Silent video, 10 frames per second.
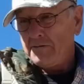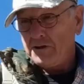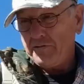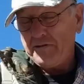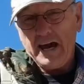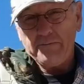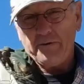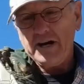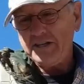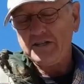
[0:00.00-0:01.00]
So for that
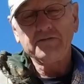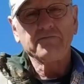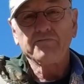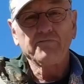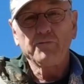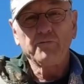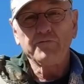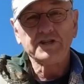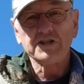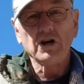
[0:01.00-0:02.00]
price,
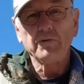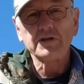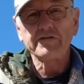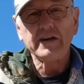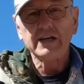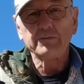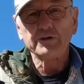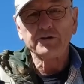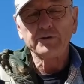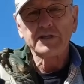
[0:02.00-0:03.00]
this is always
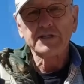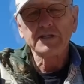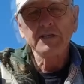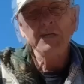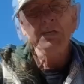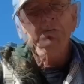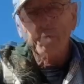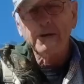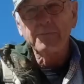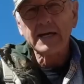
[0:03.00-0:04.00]
available to us.
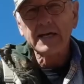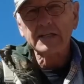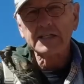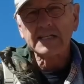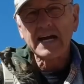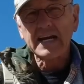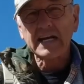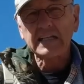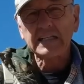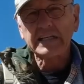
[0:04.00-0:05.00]
Hope I'm making this kind
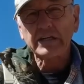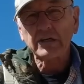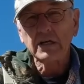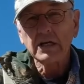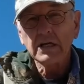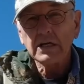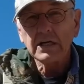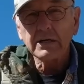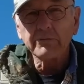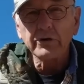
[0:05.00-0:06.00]
of clear.
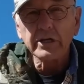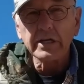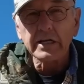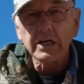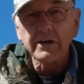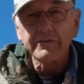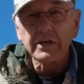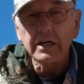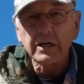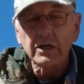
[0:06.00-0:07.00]
I'm reading it off
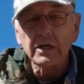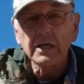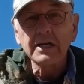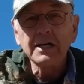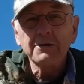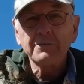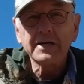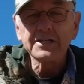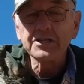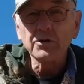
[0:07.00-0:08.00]
of here
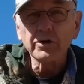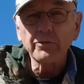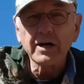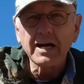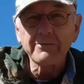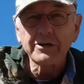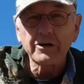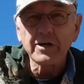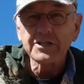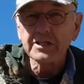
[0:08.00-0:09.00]
because the only one I'm
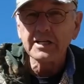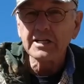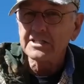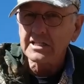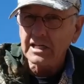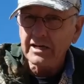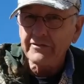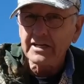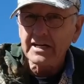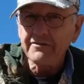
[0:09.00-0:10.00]
interested in is the
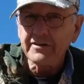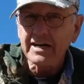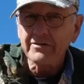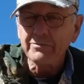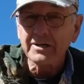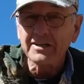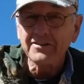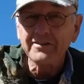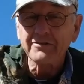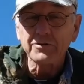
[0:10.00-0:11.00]
$11.95 a
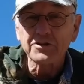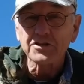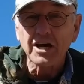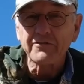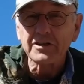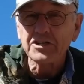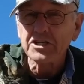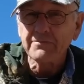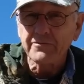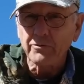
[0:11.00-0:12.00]
month, which is awfully
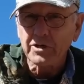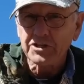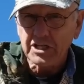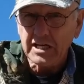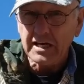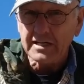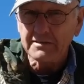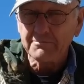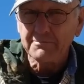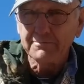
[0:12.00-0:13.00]
cheap for what you get.